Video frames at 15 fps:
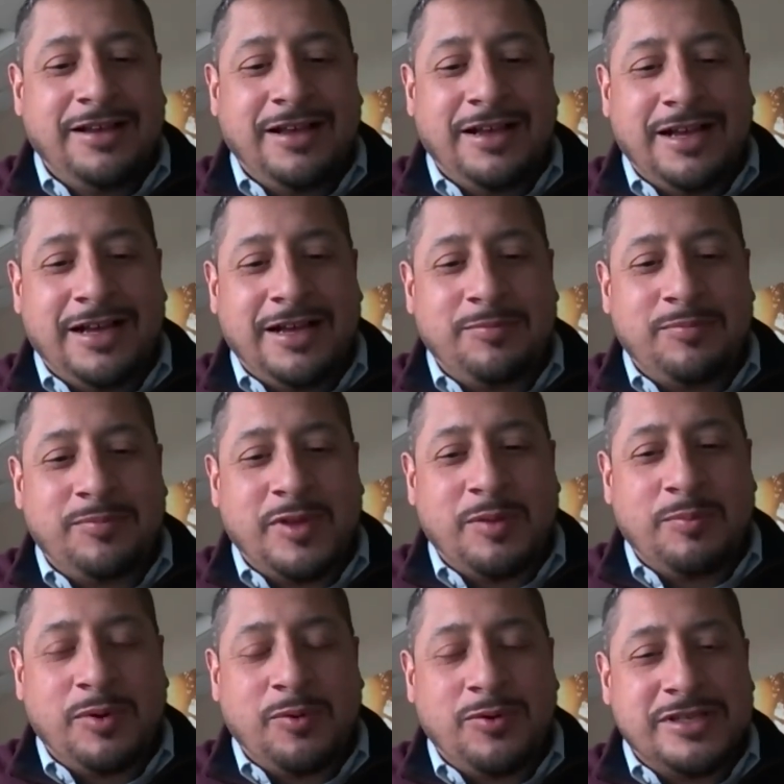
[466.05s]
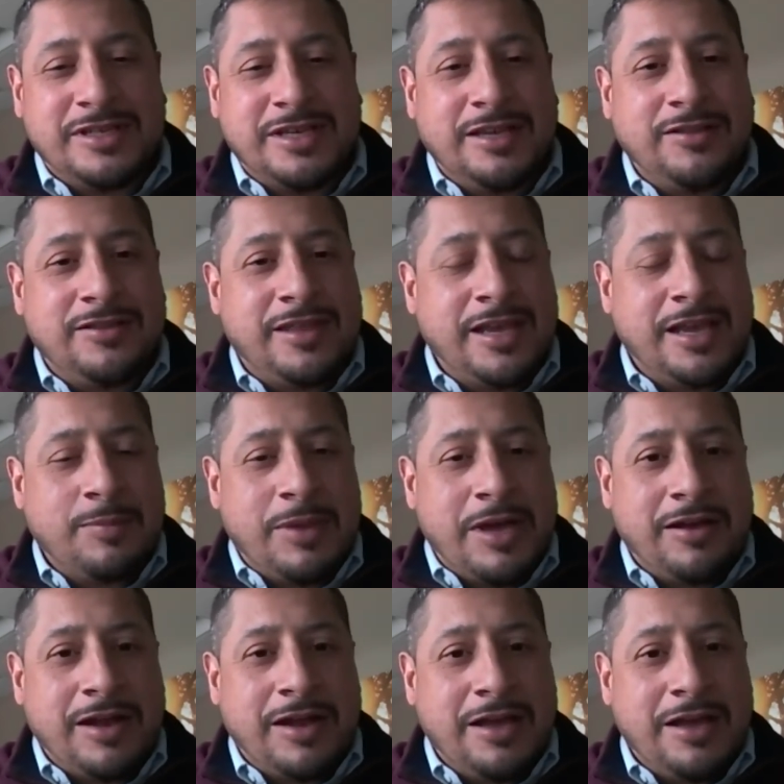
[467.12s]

But once again, think about